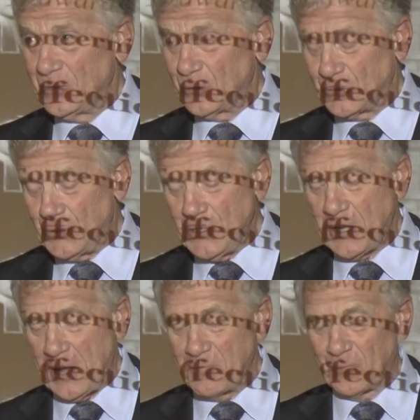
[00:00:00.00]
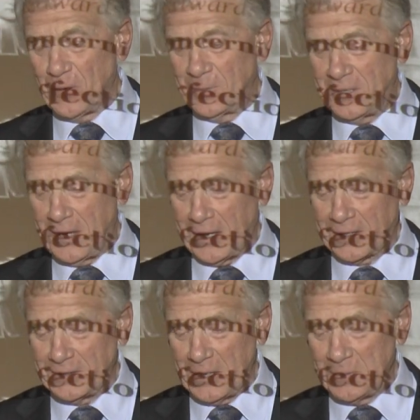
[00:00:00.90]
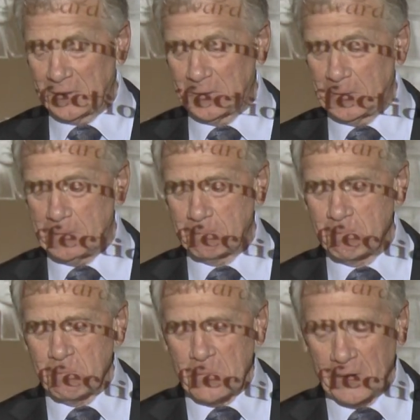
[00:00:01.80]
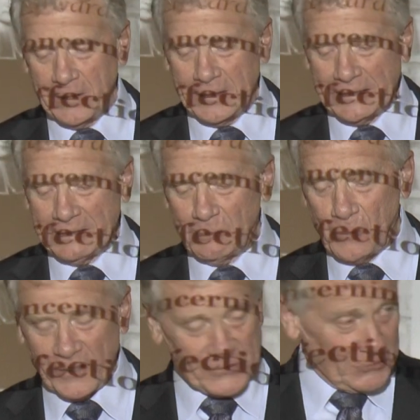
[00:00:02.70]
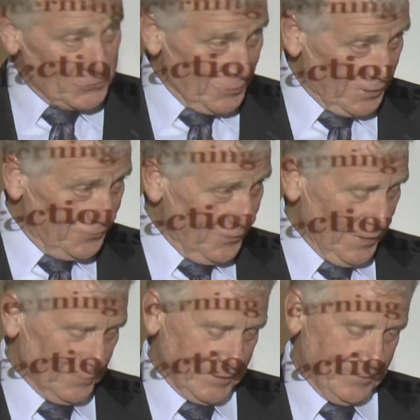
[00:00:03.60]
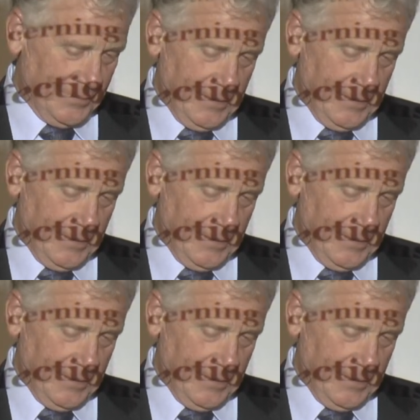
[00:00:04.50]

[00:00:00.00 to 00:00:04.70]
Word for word: So she came from an academically uh, well-situated family.